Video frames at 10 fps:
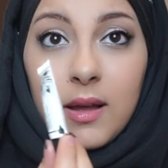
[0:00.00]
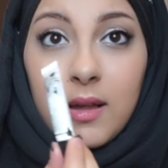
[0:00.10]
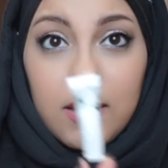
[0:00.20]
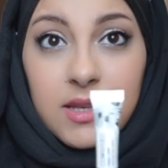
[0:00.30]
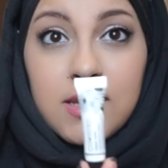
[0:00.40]

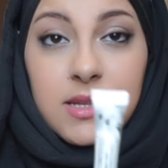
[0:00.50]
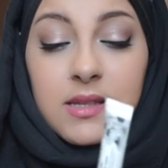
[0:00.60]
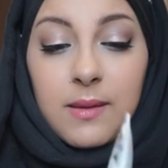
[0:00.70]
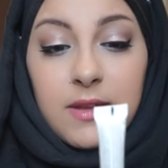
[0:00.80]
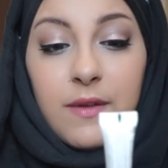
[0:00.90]
This is
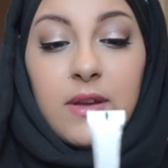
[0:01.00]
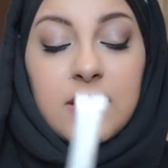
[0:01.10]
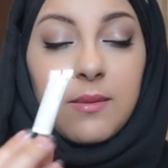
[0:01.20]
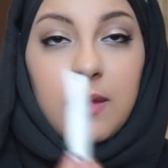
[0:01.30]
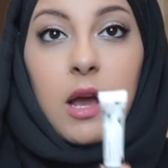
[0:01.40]
definitely
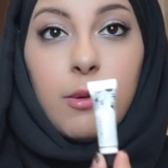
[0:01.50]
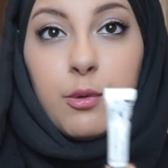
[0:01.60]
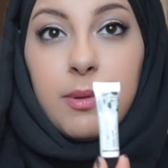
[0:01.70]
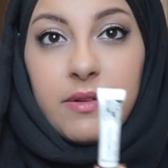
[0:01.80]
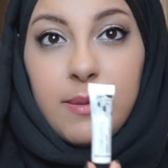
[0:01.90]
something I
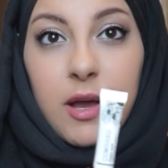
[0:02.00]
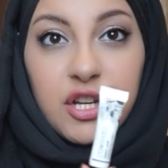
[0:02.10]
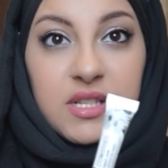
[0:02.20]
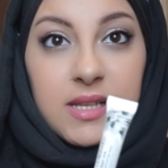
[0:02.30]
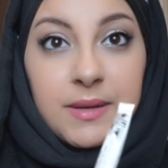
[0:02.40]
will be
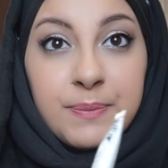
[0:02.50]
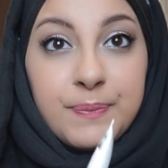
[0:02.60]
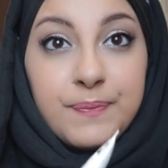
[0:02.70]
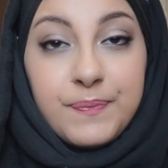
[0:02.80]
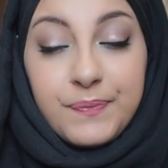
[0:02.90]
repurchasing.
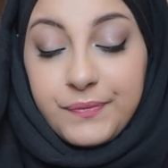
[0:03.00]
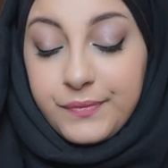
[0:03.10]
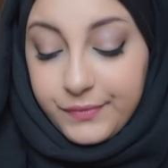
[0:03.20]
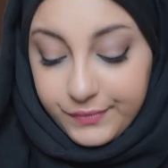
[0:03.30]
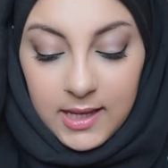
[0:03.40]

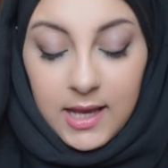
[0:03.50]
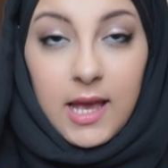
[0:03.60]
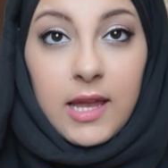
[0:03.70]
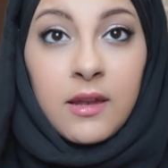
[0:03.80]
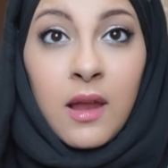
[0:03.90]

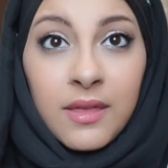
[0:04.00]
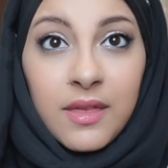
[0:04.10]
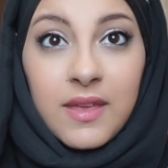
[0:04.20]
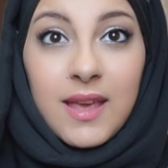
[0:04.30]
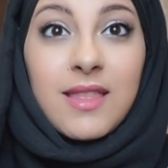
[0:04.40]
Another
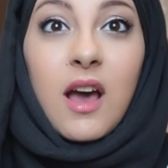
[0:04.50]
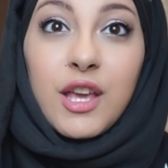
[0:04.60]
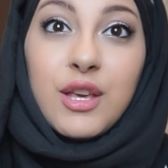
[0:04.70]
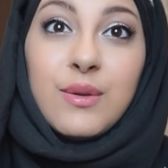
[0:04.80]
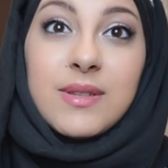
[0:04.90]
thing that I
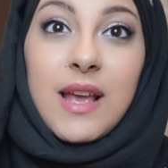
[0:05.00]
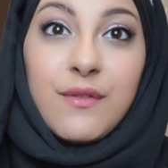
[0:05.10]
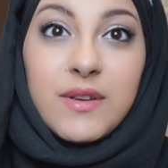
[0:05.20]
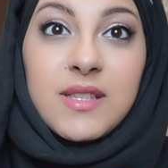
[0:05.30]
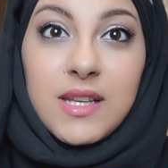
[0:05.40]
use
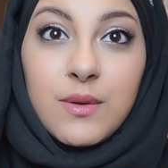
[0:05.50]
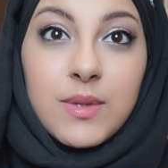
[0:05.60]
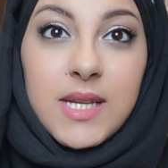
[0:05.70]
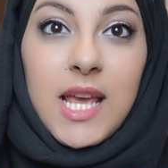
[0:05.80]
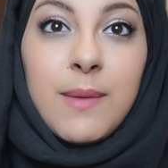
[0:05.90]
every single
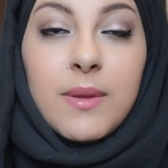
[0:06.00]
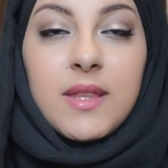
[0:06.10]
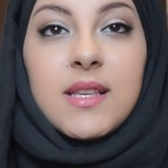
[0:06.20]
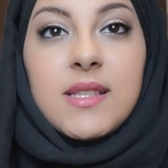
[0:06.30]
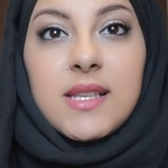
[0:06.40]
day, but
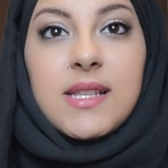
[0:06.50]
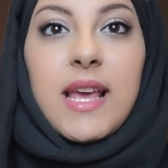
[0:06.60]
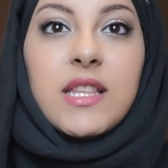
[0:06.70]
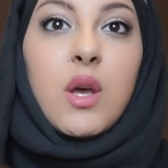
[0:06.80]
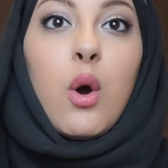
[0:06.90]
this is
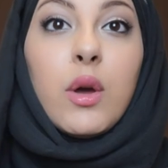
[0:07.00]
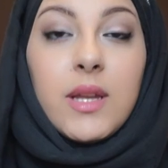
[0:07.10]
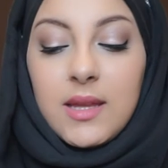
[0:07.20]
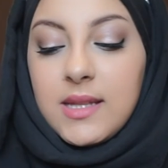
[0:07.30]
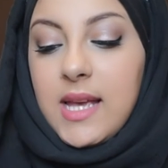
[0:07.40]
later on
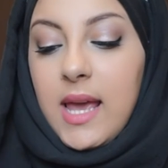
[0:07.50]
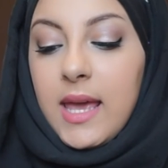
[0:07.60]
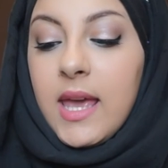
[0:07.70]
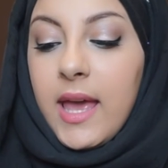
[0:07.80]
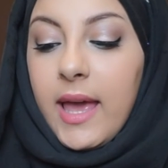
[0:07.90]
in the
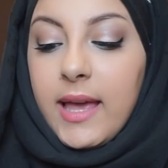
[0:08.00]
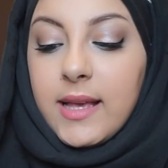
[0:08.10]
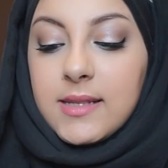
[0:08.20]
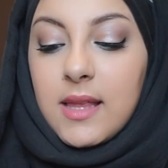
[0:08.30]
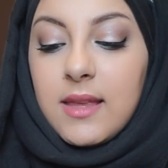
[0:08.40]
day,
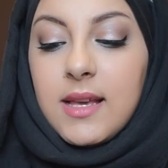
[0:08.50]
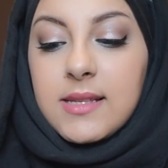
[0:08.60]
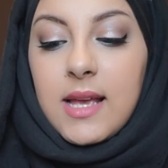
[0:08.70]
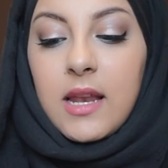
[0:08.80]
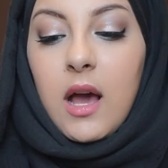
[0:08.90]
is
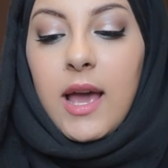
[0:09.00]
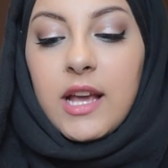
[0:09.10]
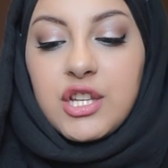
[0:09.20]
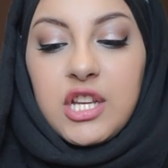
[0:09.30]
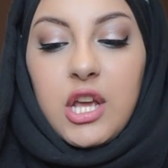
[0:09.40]
this, and I
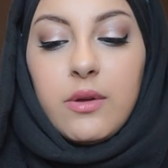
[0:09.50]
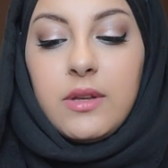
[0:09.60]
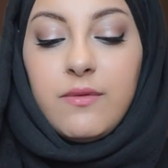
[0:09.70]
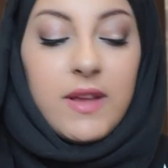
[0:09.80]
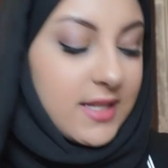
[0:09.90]
actually
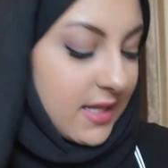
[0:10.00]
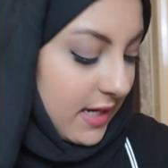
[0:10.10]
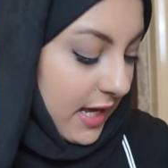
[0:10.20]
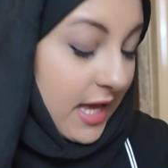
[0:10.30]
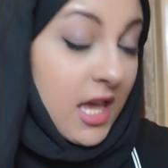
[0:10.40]
only
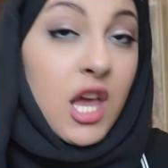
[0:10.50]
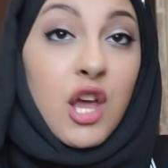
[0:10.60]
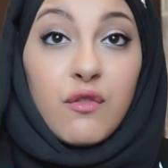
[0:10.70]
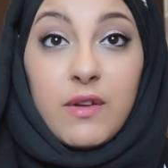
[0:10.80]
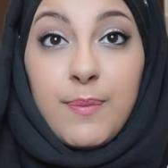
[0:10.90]
recently
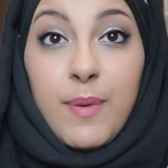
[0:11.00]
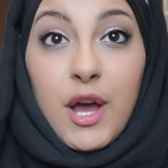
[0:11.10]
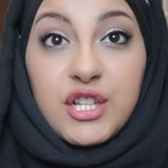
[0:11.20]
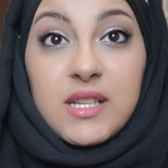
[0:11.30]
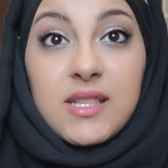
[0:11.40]

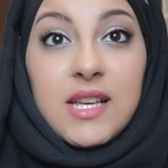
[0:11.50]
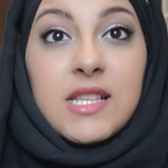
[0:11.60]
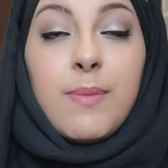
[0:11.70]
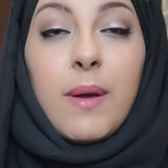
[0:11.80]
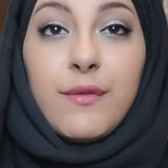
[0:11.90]
repurchased this. By